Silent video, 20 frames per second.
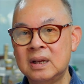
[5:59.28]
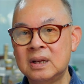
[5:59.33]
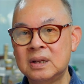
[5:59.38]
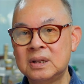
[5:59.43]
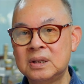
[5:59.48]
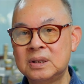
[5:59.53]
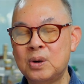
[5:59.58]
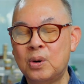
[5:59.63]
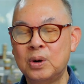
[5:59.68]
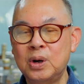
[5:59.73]

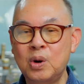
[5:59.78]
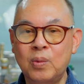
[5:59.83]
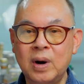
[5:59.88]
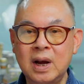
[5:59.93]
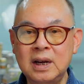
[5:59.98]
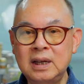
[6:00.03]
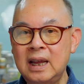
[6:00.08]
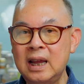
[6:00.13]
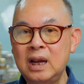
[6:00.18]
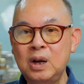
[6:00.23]
So the
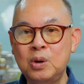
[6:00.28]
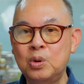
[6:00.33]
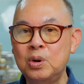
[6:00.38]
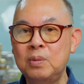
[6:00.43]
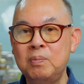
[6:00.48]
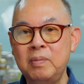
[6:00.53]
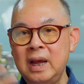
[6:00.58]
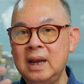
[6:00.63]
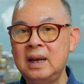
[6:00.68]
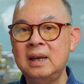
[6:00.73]
word king
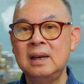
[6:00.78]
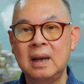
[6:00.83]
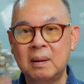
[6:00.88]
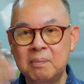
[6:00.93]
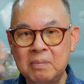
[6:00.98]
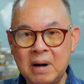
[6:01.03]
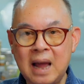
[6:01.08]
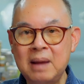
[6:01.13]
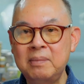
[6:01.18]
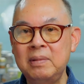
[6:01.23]
could mean the
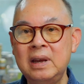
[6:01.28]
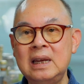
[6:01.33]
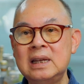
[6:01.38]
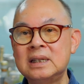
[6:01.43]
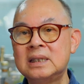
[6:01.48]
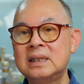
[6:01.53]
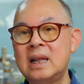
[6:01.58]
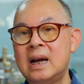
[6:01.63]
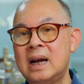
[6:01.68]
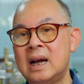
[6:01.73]
prime
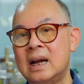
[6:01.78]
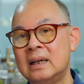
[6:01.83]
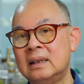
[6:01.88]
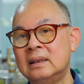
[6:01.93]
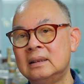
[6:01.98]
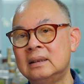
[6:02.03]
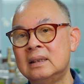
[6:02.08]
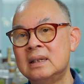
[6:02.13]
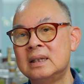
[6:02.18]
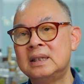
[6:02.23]
minister,
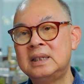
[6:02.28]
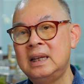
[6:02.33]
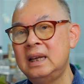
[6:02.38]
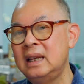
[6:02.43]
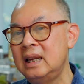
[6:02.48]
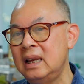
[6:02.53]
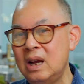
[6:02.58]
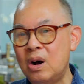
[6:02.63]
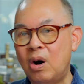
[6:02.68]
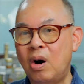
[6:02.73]
senior